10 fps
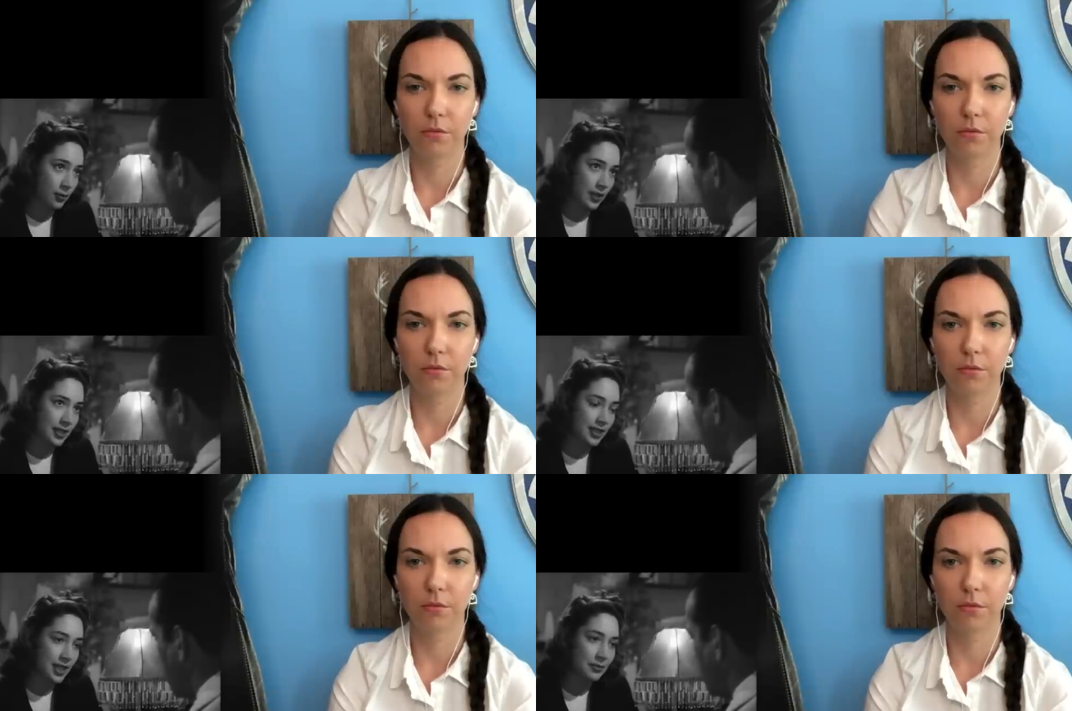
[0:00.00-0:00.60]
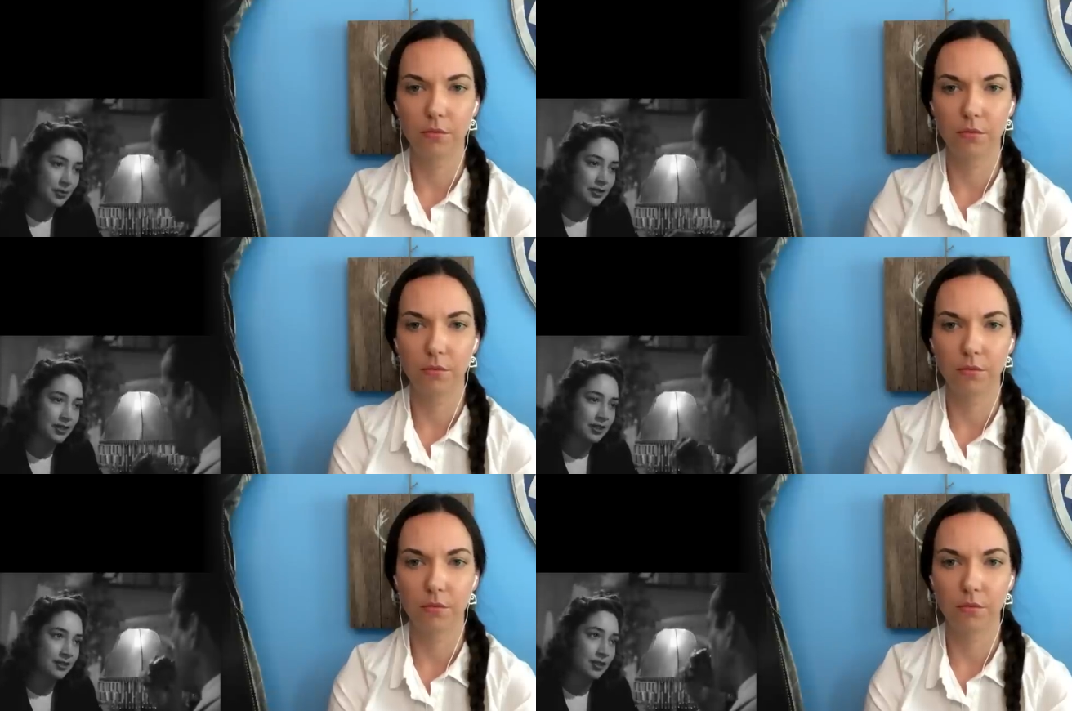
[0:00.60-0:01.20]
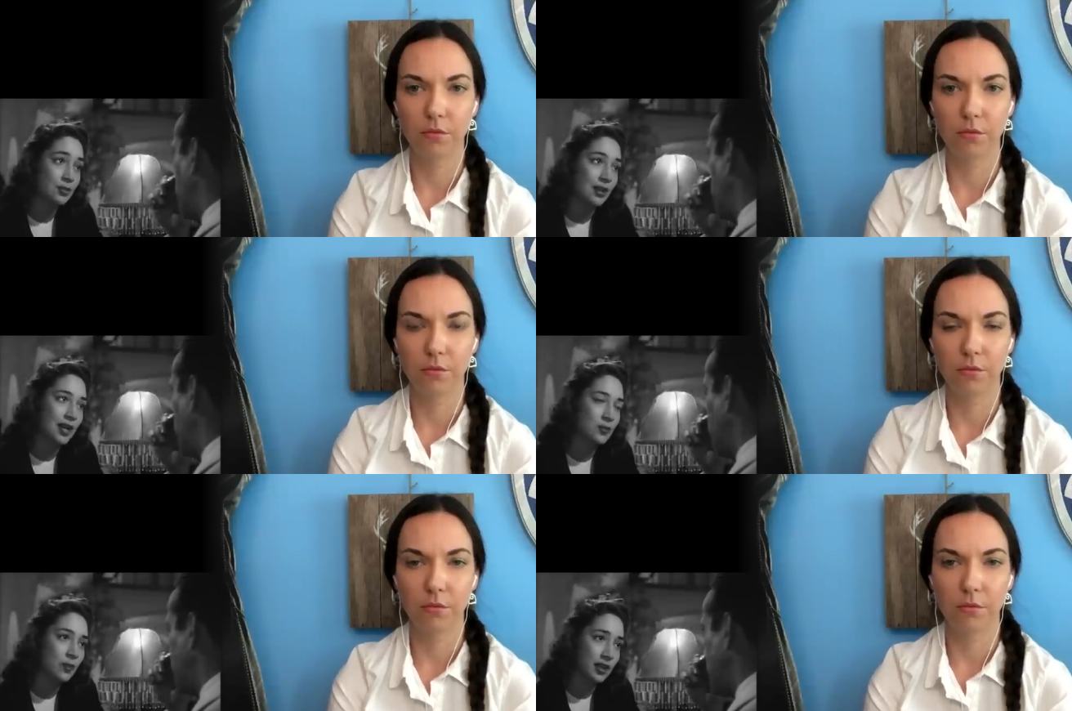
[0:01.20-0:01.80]
Speaker 1: roulette table,
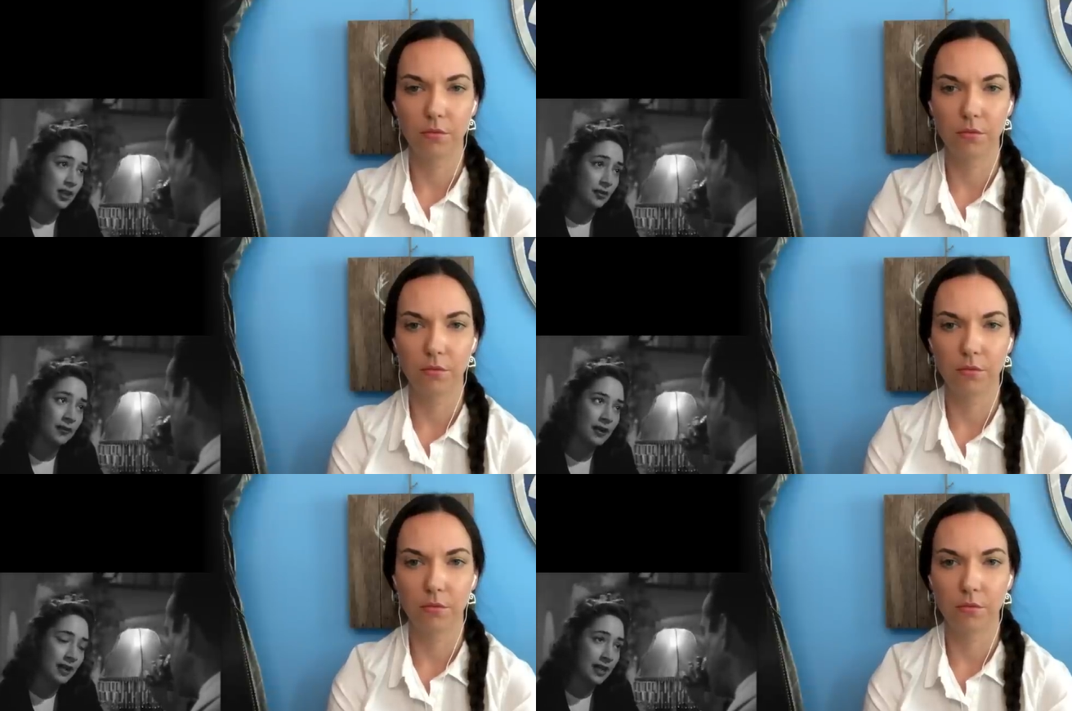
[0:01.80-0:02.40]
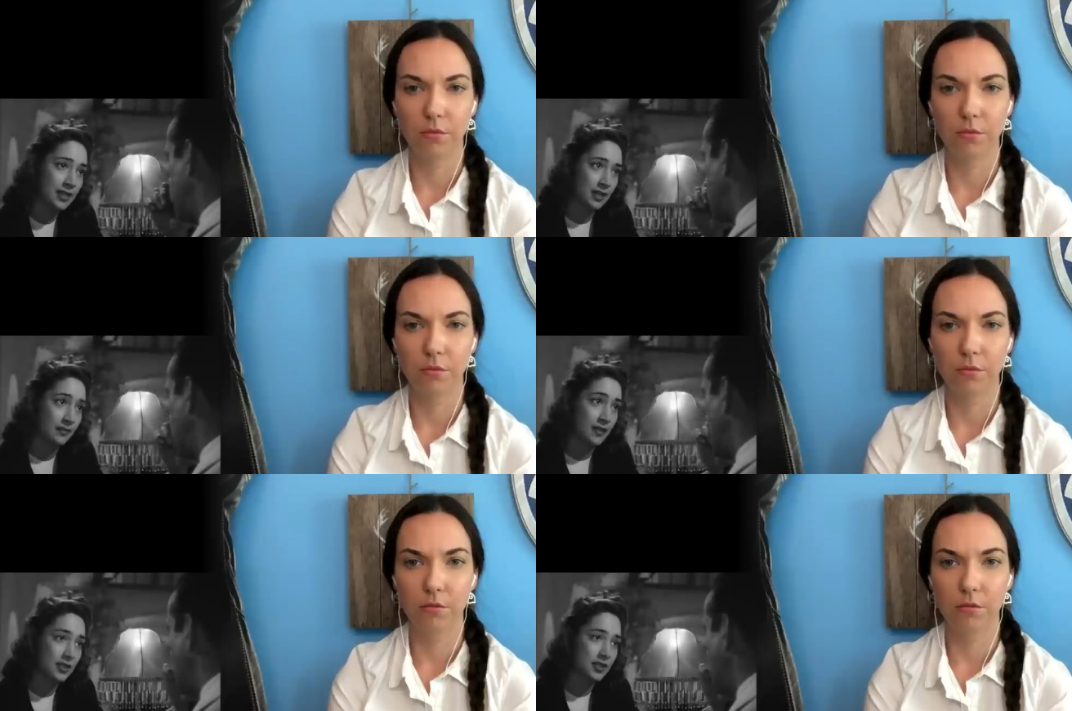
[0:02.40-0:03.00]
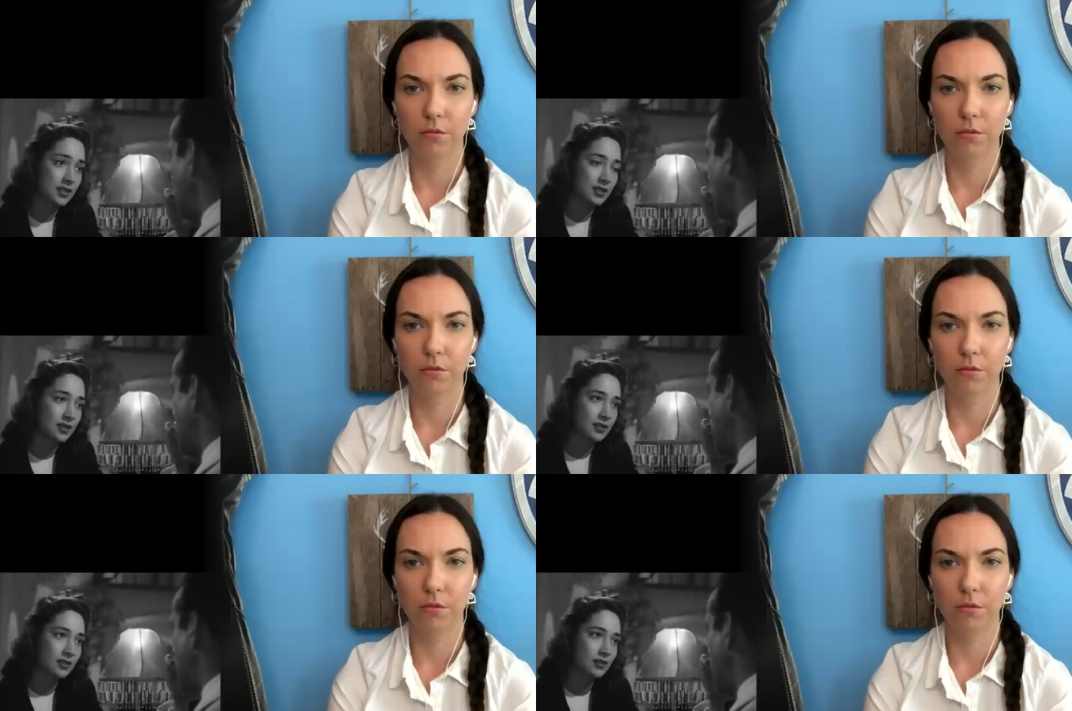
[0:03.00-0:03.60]
trying to win enough for our exit visas.
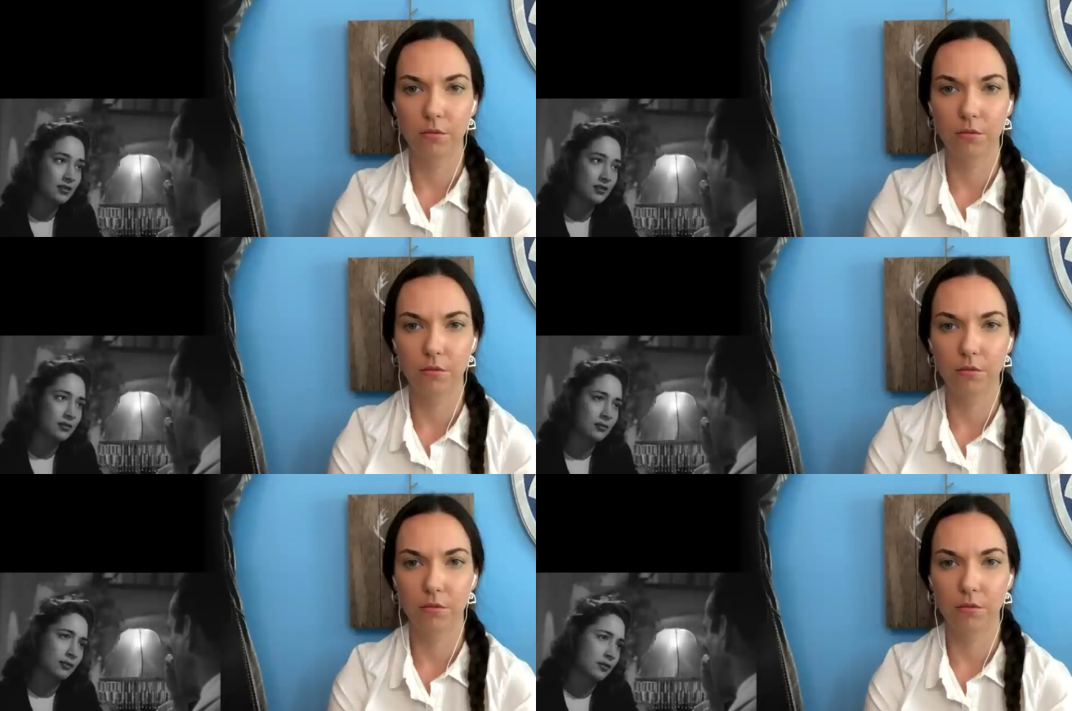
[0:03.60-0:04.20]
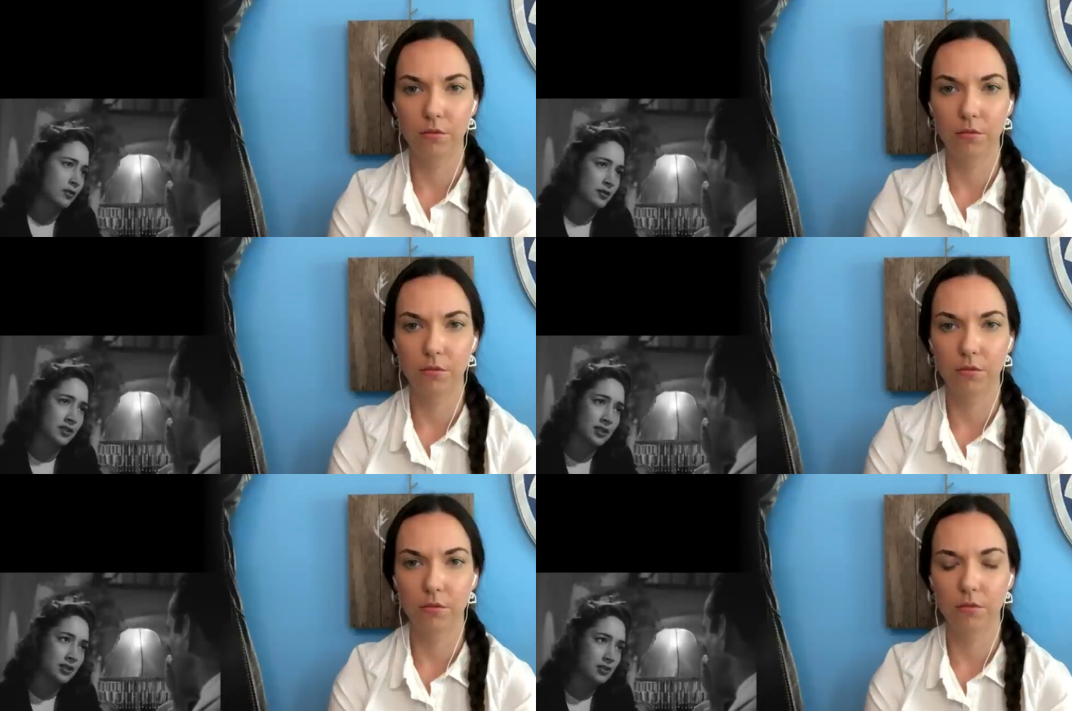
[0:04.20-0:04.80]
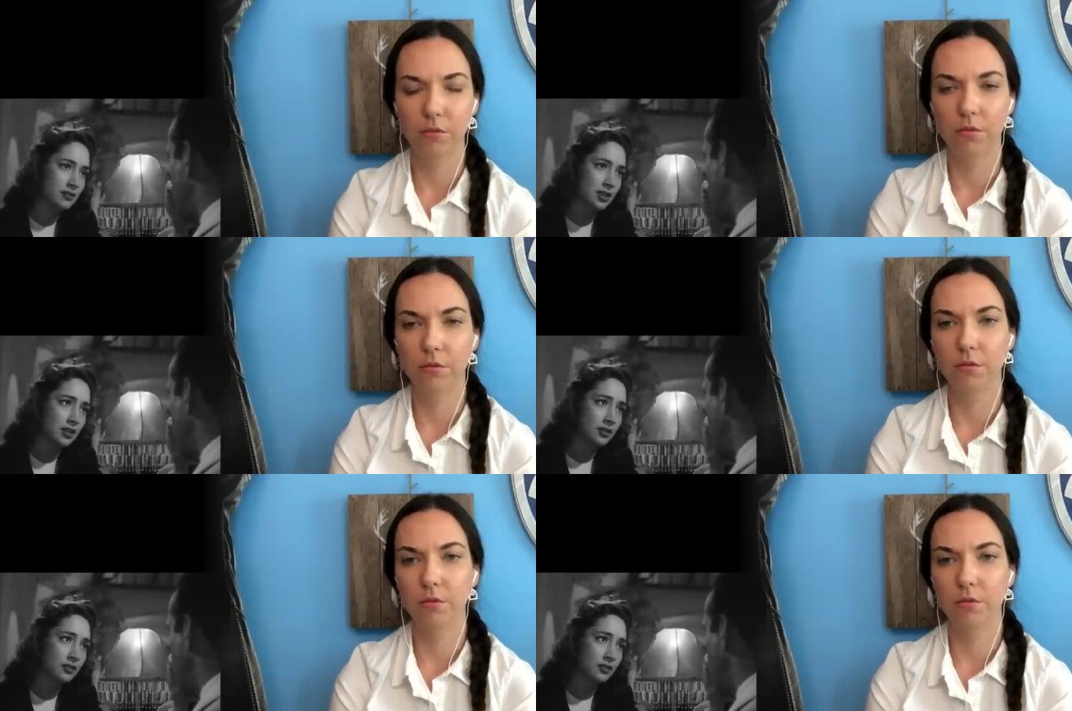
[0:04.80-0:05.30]
Oh, of course, he's losing.